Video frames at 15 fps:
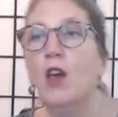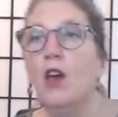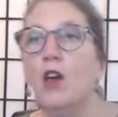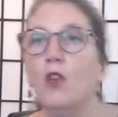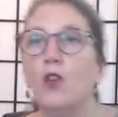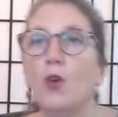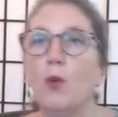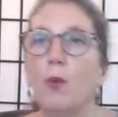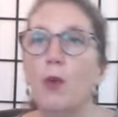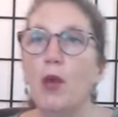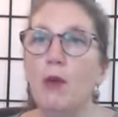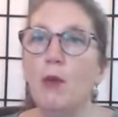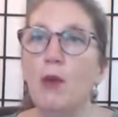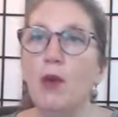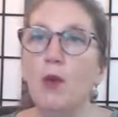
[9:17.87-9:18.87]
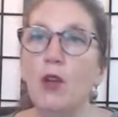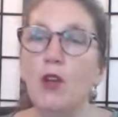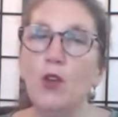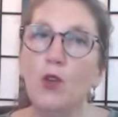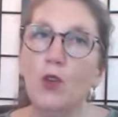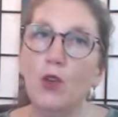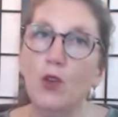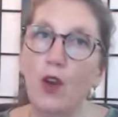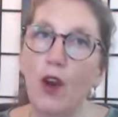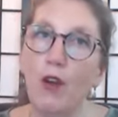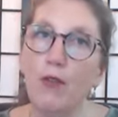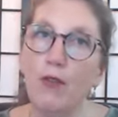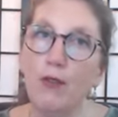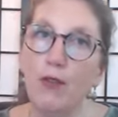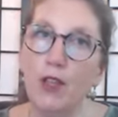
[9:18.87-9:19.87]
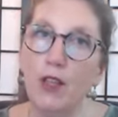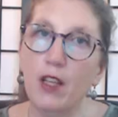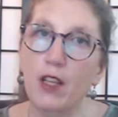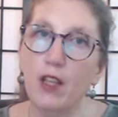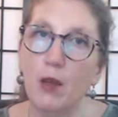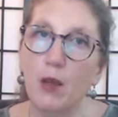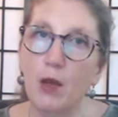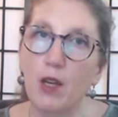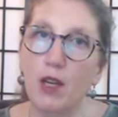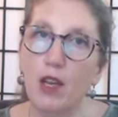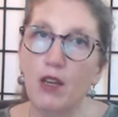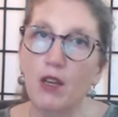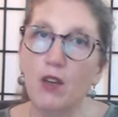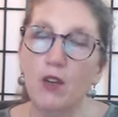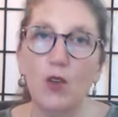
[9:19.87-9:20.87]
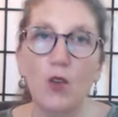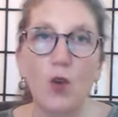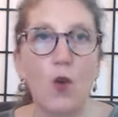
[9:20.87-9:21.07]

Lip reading: So maybe when you start feeling limitations